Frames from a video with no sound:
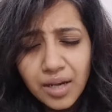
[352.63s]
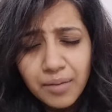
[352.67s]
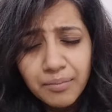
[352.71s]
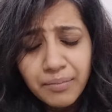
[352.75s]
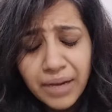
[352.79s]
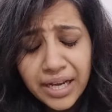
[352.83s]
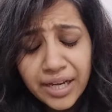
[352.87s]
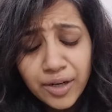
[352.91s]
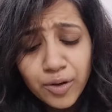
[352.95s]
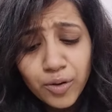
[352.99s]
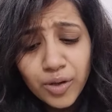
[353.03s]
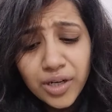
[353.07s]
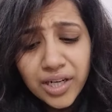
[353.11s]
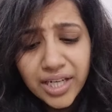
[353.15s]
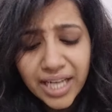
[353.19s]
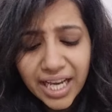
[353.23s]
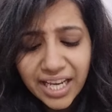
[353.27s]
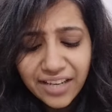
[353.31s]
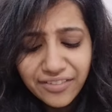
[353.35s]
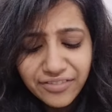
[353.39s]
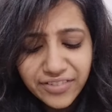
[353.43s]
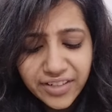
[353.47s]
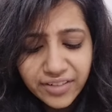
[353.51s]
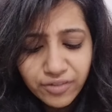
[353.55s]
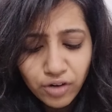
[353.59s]
My whole
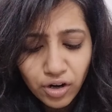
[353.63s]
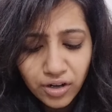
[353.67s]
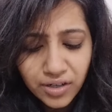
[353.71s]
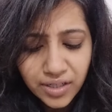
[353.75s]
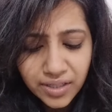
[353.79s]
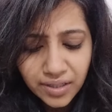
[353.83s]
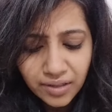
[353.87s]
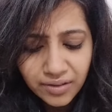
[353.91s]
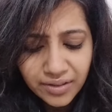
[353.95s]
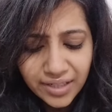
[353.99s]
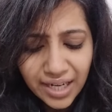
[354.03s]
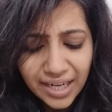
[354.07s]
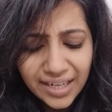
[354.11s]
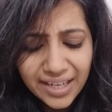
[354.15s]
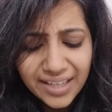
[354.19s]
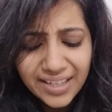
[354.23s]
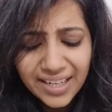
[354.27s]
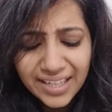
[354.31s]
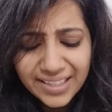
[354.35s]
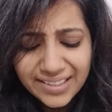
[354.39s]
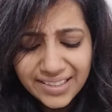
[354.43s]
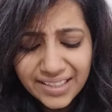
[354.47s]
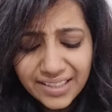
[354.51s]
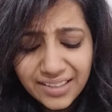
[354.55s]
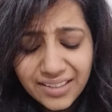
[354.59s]
life revolved around that, and
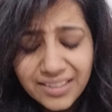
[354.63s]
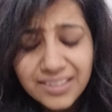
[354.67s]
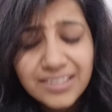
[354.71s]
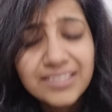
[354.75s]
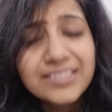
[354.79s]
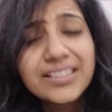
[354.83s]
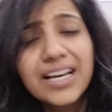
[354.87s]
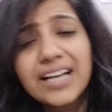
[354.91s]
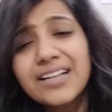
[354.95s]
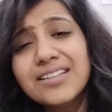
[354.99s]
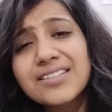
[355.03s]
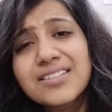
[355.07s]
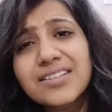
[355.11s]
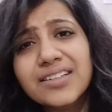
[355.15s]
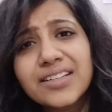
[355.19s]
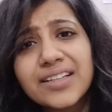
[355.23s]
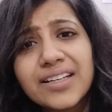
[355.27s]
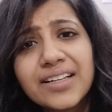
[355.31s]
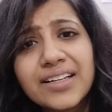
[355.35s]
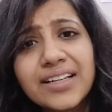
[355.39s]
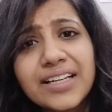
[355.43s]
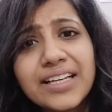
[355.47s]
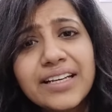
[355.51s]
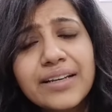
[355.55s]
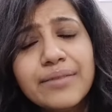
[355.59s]
I think that
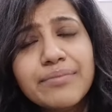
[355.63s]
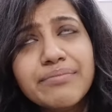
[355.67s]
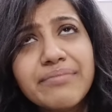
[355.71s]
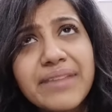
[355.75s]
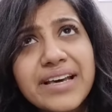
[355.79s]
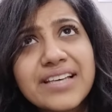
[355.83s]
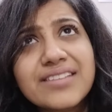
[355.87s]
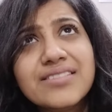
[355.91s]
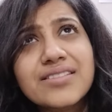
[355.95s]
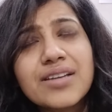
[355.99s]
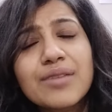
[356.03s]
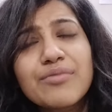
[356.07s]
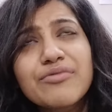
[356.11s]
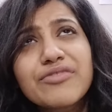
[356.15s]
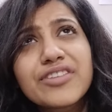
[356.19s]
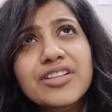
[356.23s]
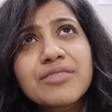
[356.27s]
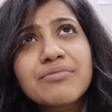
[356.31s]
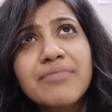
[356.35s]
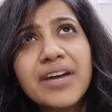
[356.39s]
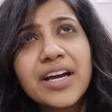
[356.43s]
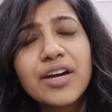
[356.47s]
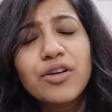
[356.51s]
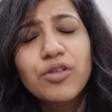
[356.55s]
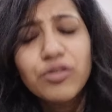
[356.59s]
certainly messed up with
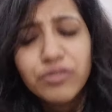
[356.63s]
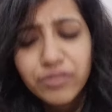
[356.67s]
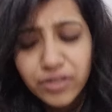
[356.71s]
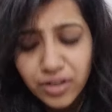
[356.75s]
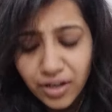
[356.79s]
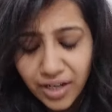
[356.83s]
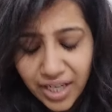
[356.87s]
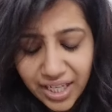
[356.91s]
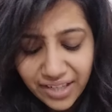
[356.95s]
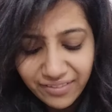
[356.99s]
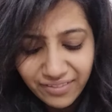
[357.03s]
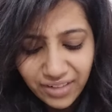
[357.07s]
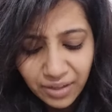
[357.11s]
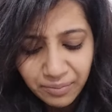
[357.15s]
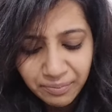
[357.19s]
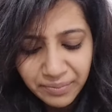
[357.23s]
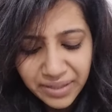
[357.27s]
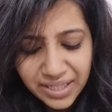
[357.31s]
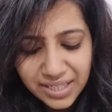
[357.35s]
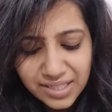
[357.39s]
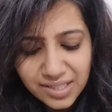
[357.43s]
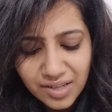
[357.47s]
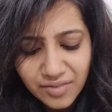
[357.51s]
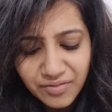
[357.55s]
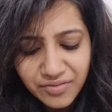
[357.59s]
my overall
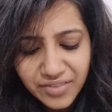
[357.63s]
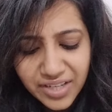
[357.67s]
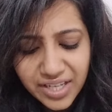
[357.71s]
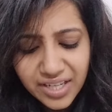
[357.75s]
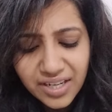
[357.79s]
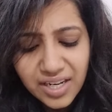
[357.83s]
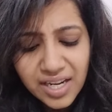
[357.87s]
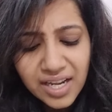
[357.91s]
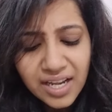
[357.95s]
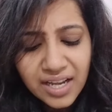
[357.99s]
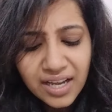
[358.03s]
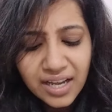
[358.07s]
development somewhere.